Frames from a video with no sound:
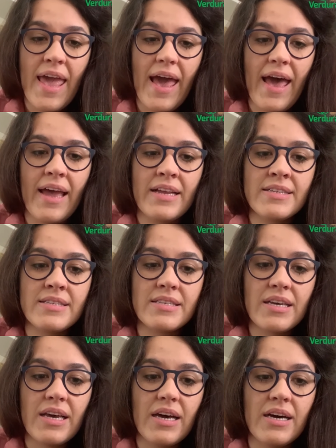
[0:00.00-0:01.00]
and
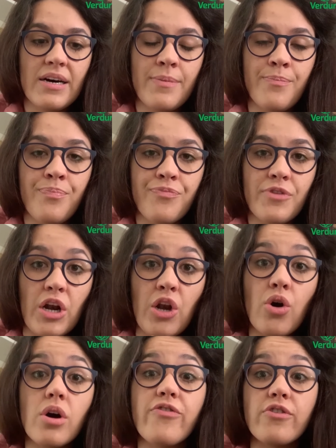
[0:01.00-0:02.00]

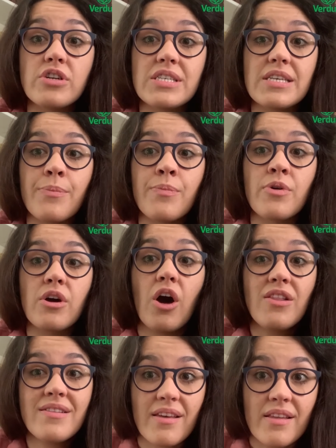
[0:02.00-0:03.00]
look for some
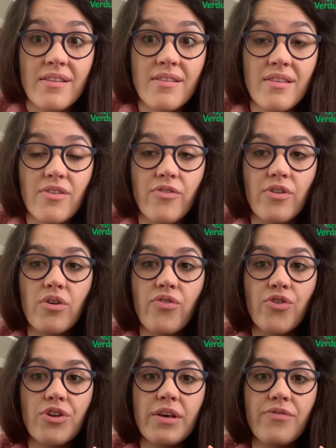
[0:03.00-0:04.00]
content, look
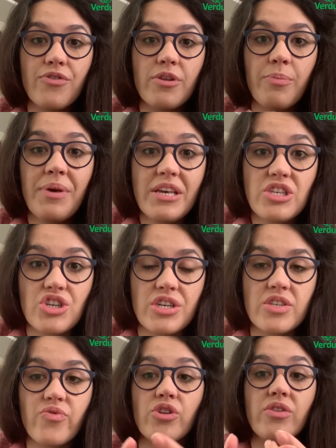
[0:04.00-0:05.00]
for the
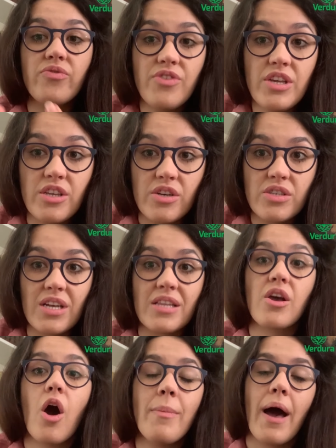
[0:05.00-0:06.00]
pictures, for the videos that
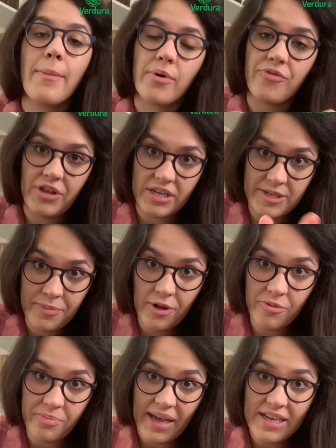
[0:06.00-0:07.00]
come up on the
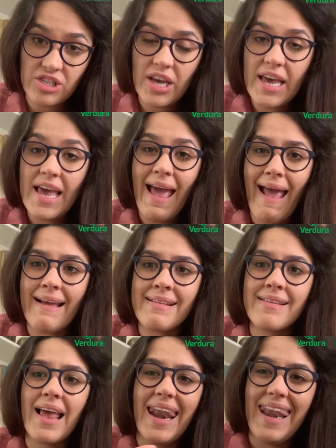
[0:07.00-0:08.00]
explore page, and
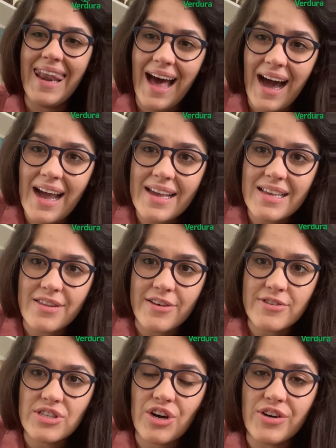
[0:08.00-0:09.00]
like
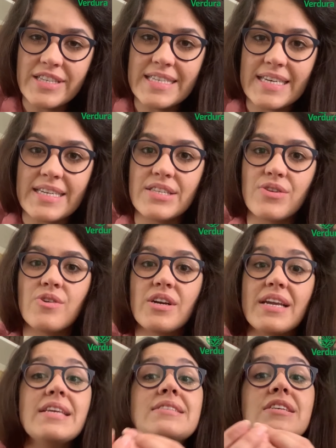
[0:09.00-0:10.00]
those content or
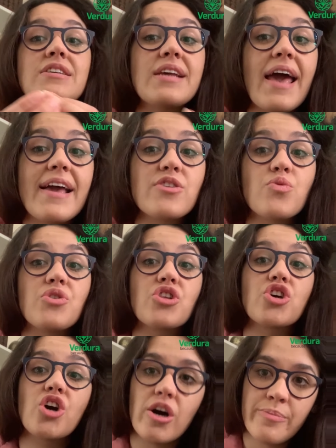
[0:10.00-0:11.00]
interact
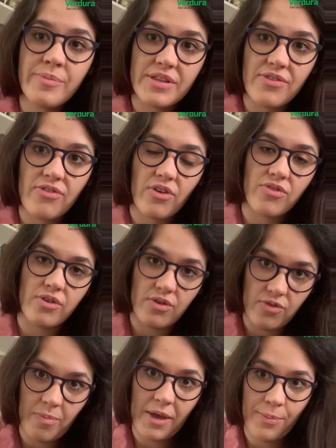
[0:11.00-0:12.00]
with comments of
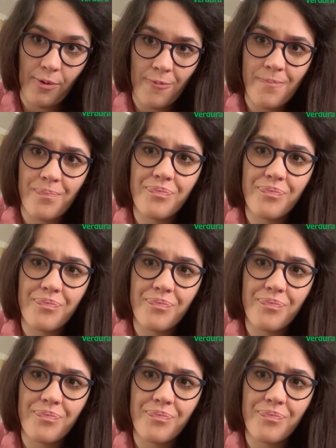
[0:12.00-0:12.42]
those people